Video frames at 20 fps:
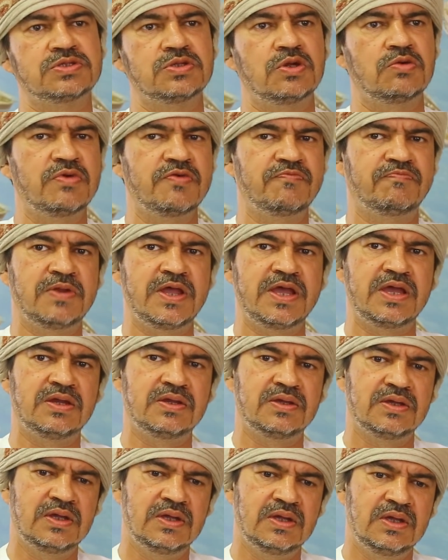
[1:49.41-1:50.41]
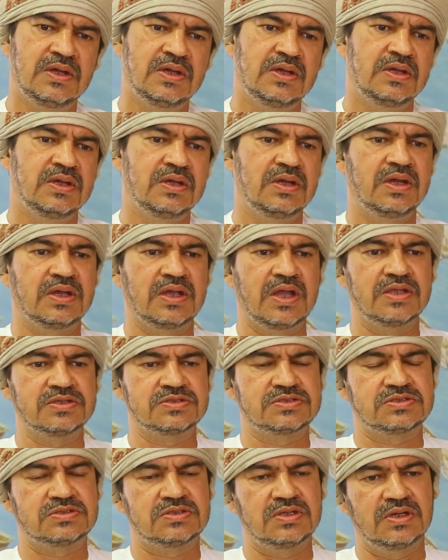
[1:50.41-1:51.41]
You know, we played
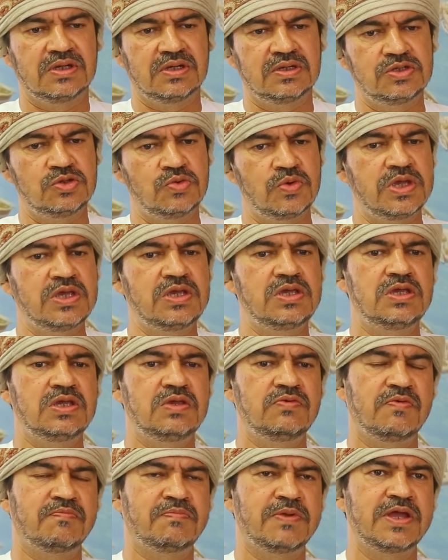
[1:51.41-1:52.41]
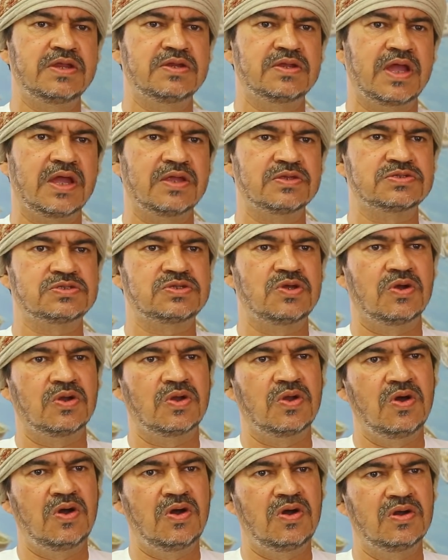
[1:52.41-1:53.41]
against UAE, we played against Hong
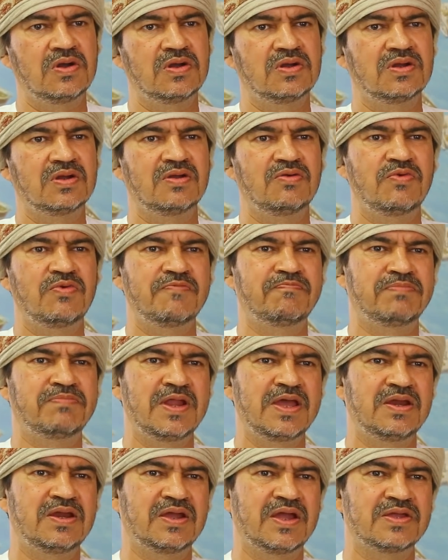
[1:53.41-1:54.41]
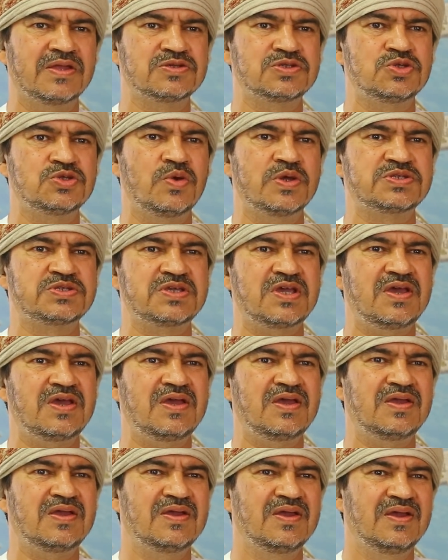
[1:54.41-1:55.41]
Kong, we played against
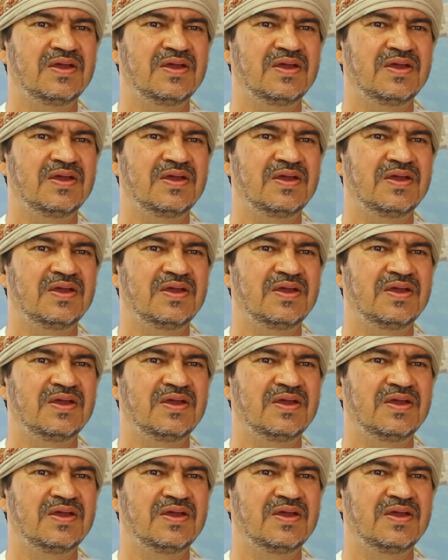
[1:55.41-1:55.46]
USA.